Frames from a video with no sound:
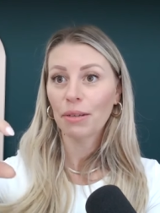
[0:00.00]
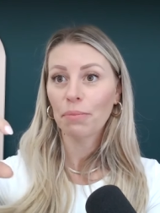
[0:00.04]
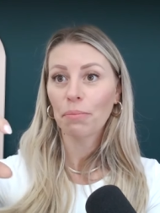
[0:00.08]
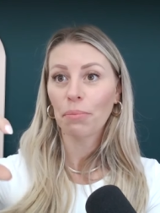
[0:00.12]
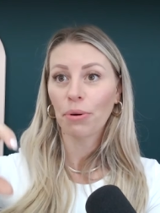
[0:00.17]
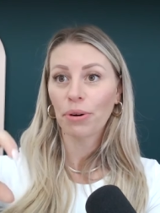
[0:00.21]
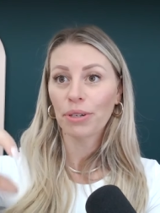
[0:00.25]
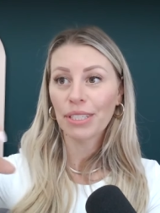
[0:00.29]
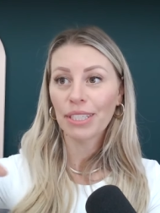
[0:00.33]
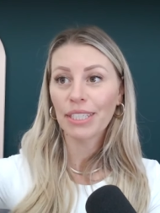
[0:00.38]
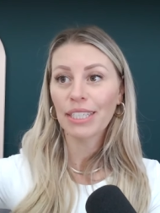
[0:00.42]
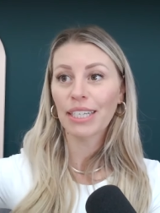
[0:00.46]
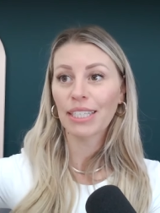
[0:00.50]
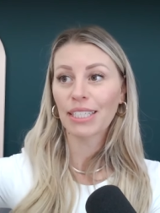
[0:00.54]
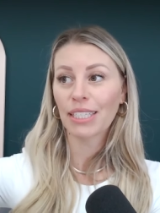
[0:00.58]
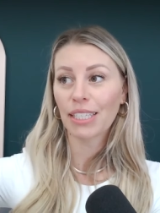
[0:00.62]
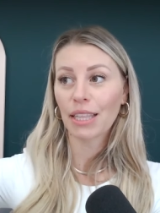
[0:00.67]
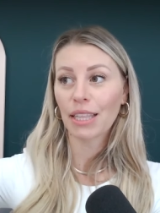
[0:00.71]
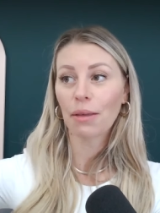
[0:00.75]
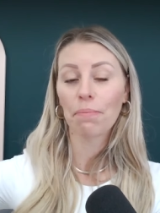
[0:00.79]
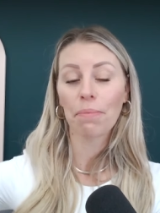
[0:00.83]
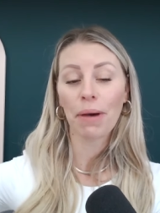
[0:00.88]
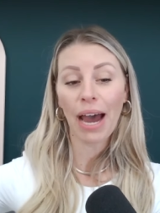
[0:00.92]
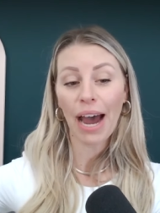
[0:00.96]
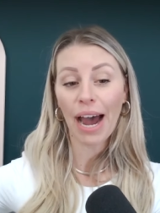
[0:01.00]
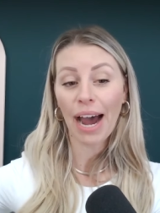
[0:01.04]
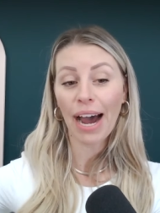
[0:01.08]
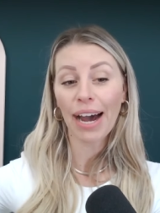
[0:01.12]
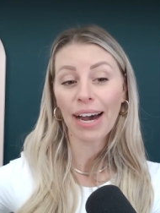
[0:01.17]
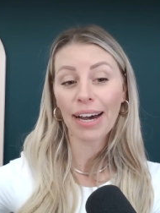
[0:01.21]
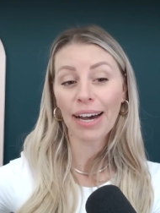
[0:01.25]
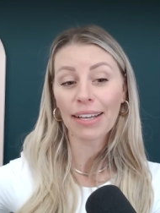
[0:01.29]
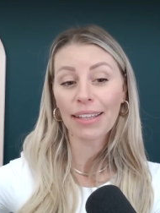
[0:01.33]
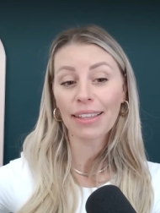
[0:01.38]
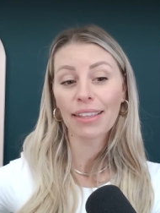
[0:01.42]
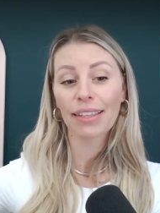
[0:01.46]
predict the
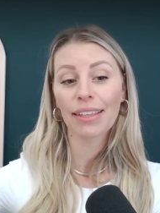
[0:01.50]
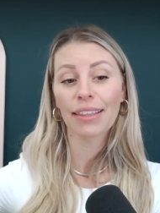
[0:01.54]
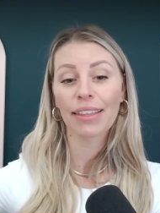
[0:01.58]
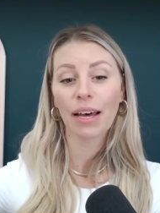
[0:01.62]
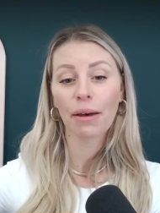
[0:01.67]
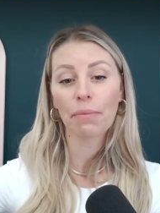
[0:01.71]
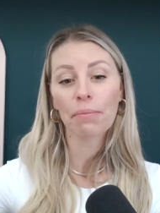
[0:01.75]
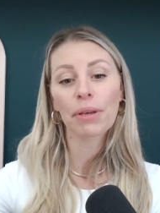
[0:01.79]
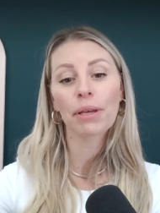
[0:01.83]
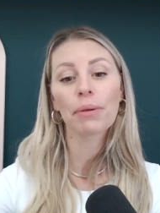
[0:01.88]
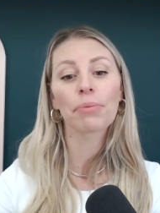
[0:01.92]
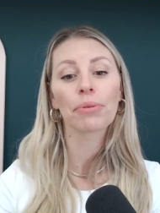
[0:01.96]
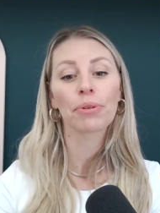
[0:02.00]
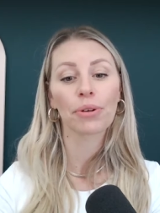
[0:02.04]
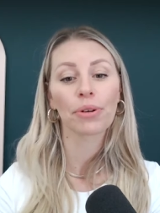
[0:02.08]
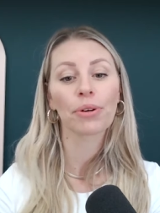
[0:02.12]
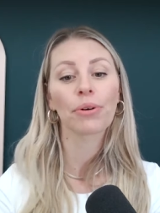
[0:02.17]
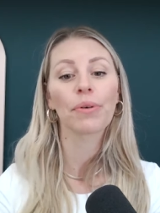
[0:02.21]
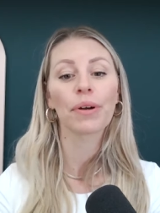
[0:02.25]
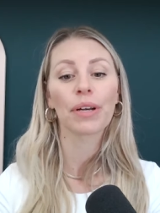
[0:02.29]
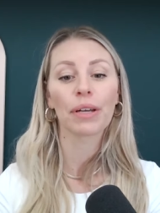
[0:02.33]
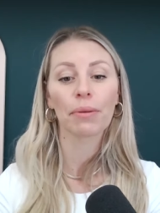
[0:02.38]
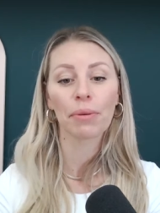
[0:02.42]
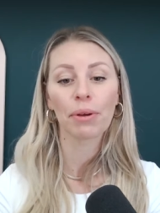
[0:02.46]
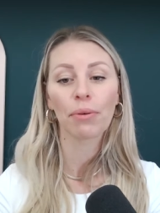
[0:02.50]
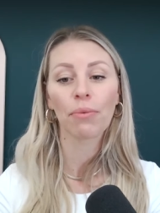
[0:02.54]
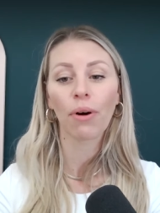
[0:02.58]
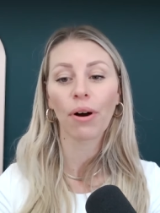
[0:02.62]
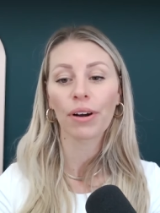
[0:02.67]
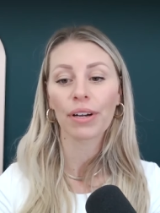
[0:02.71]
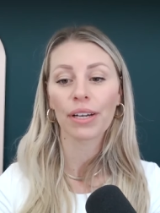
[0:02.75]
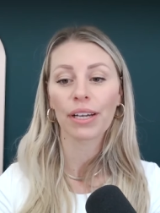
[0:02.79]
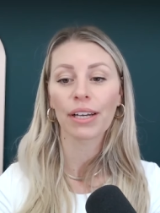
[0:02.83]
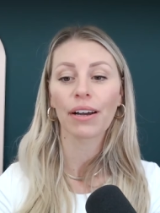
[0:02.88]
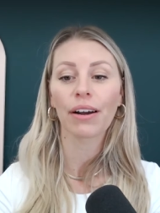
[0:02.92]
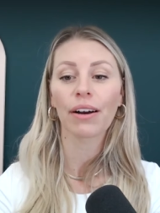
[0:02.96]
path that people are going to be
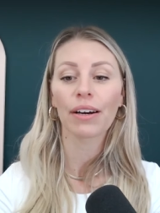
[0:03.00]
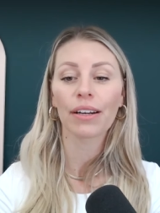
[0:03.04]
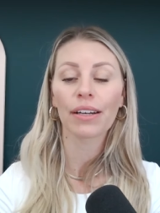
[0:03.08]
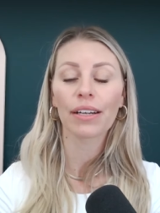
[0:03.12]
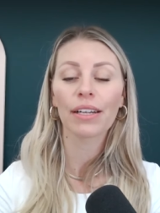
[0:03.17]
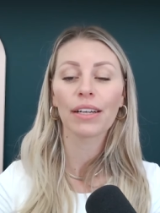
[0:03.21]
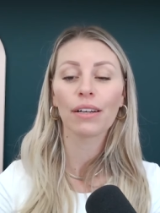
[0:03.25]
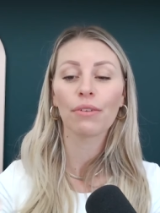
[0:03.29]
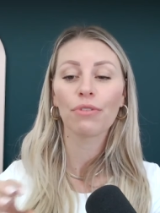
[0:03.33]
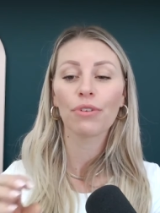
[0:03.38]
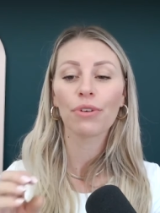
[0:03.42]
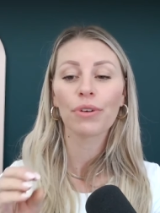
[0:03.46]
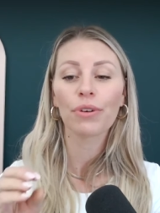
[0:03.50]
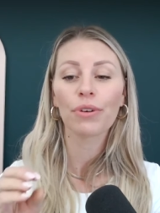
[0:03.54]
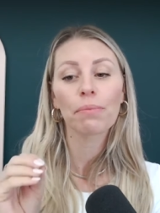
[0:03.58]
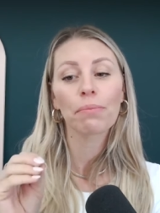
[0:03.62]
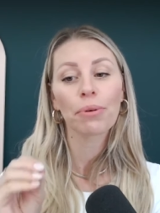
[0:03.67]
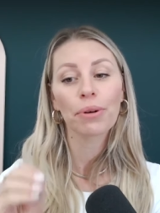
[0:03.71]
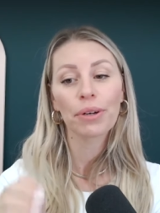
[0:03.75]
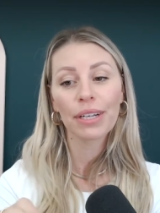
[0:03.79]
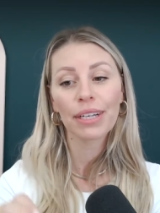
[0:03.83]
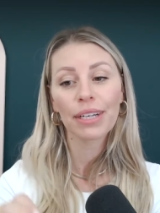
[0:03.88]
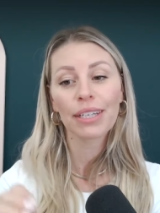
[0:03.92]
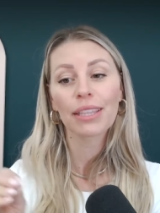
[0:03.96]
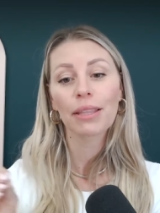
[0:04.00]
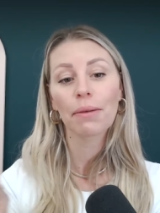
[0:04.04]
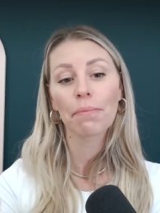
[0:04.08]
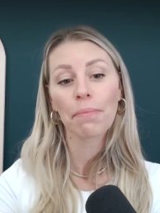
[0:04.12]
walking on. And if you can mm. predict mm.